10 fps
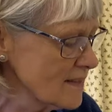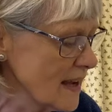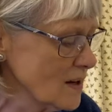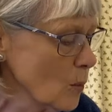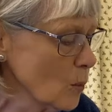
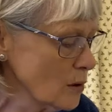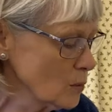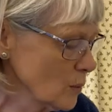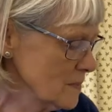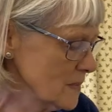then
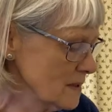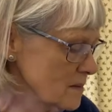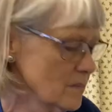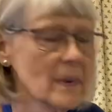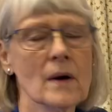Walt
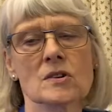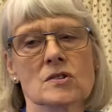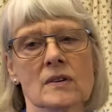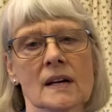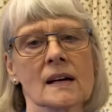Whitman
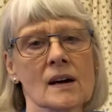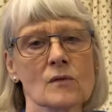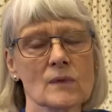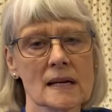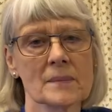poetry
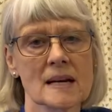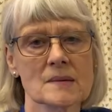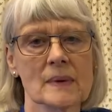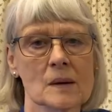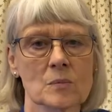really
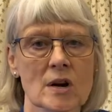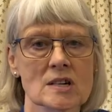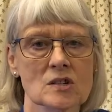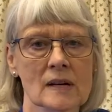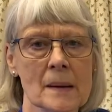made a big
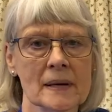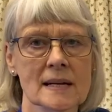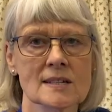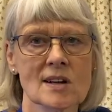impression on Emily,